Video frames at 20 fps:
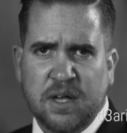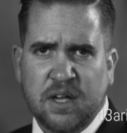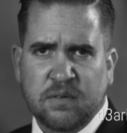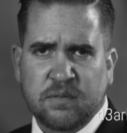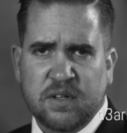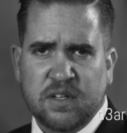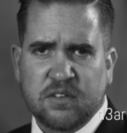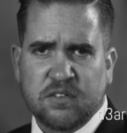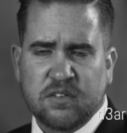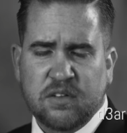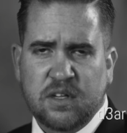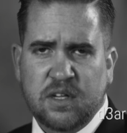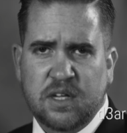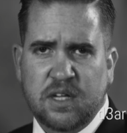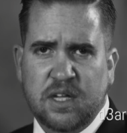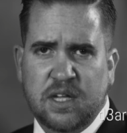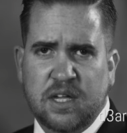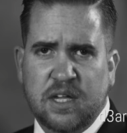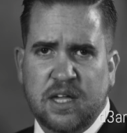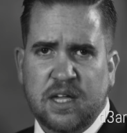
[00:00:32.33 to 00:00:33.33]
pelvis,
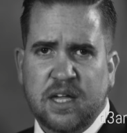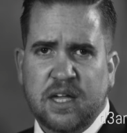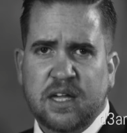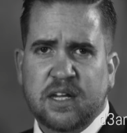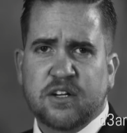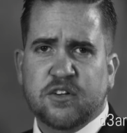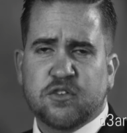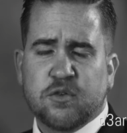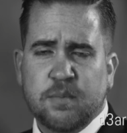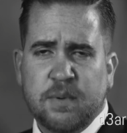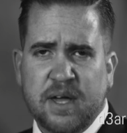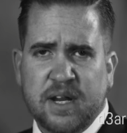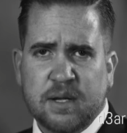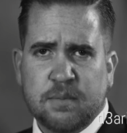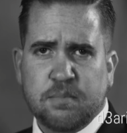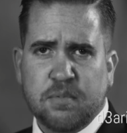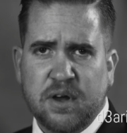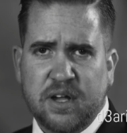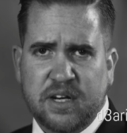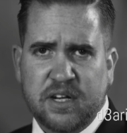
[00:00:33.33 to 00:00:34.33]
and a
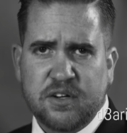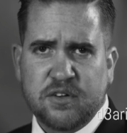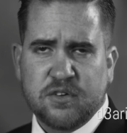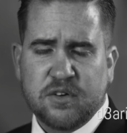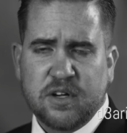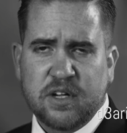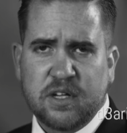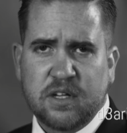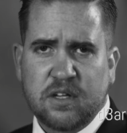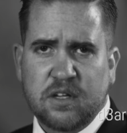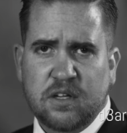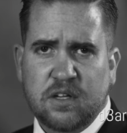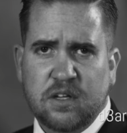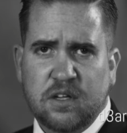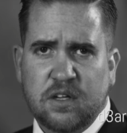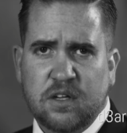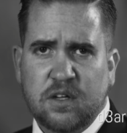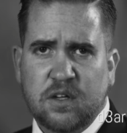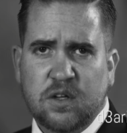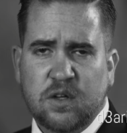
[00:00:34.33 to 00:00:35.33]
traumatic brain injury.
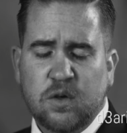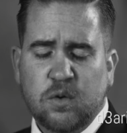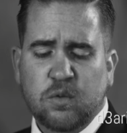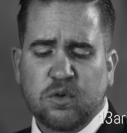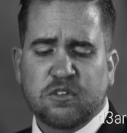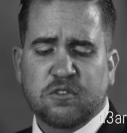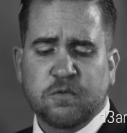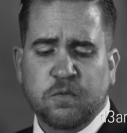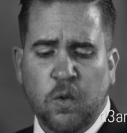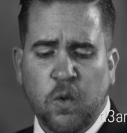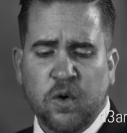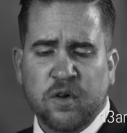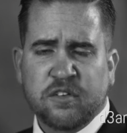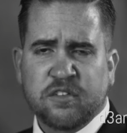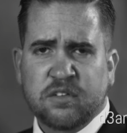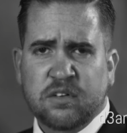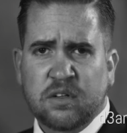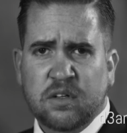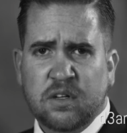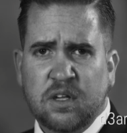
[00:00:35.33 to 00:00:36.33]
Was
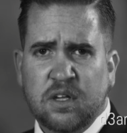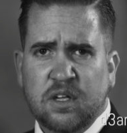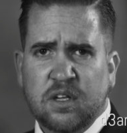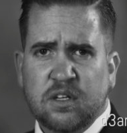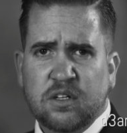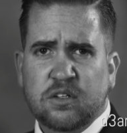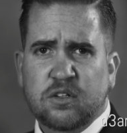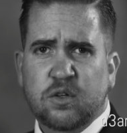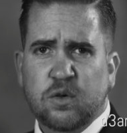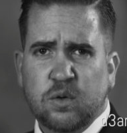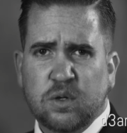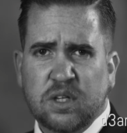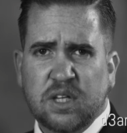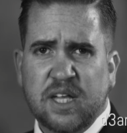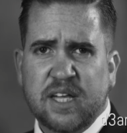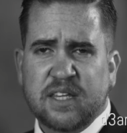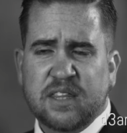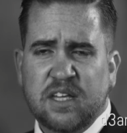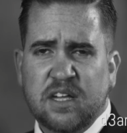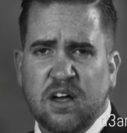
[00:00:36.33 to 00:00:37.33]
forced to a
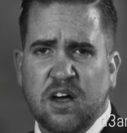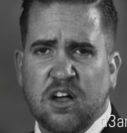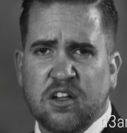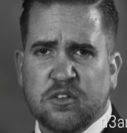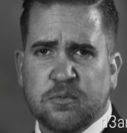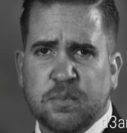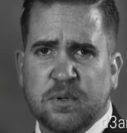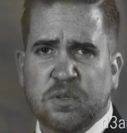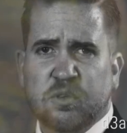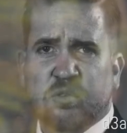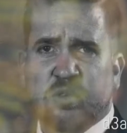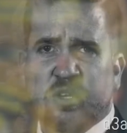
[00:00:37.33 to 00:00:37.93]
lengthy hospital